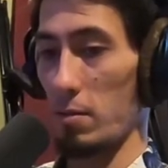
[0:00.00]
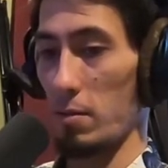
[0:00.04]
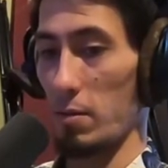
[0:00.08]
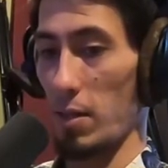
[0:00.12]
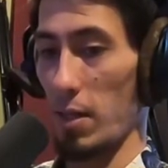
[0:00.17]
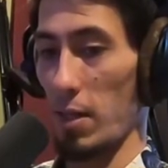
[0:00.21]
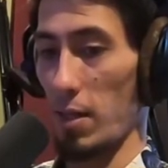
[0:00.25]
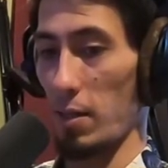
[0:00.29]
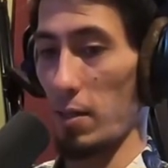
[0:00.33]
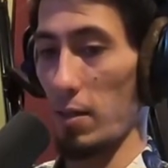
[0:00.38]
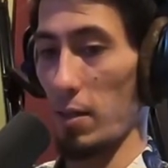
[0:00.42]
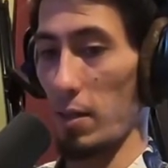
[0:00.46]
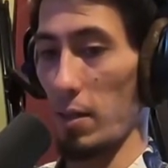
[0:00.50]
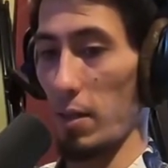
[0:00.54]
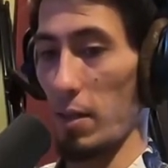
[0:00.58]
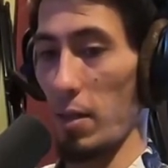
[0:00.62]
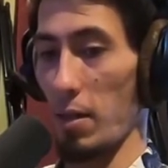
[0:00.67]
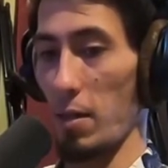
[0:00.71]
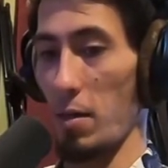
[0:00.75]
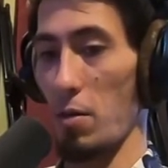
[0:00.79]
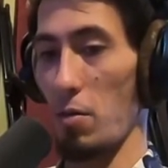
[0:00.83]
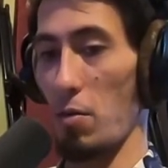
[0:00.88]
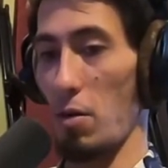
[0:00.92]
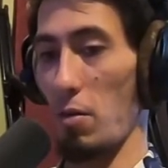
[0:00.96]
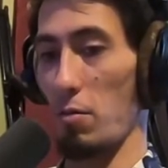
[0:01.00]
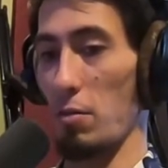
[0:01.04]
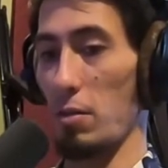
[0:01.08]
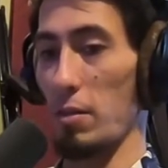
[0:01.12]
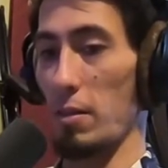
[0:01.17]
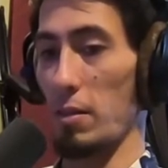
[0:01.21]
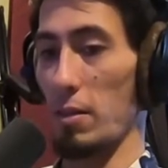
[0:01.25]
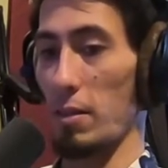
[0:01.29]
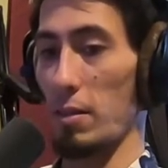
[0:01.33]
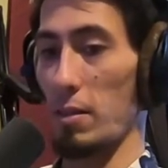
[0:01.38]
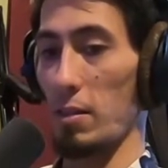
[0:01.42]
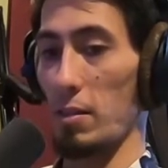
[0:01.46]
act like I know
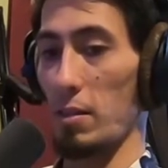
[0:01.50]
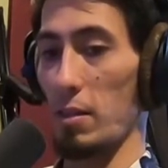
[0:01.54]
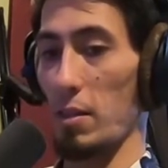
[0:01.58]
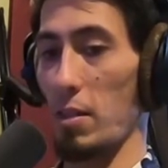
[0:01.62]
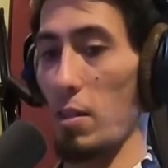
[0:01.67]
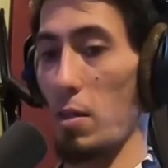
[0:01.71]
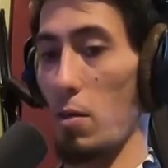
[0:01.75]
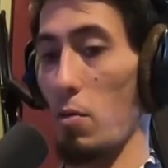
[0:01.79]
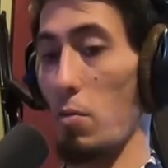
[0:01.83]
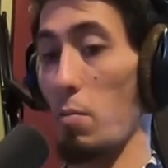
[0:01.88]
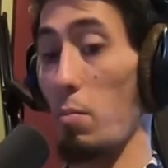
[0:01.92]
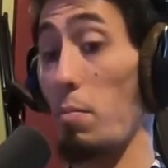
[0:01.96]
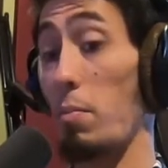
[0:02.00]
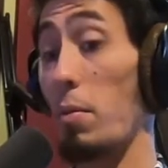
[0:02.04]
everything, because I don't.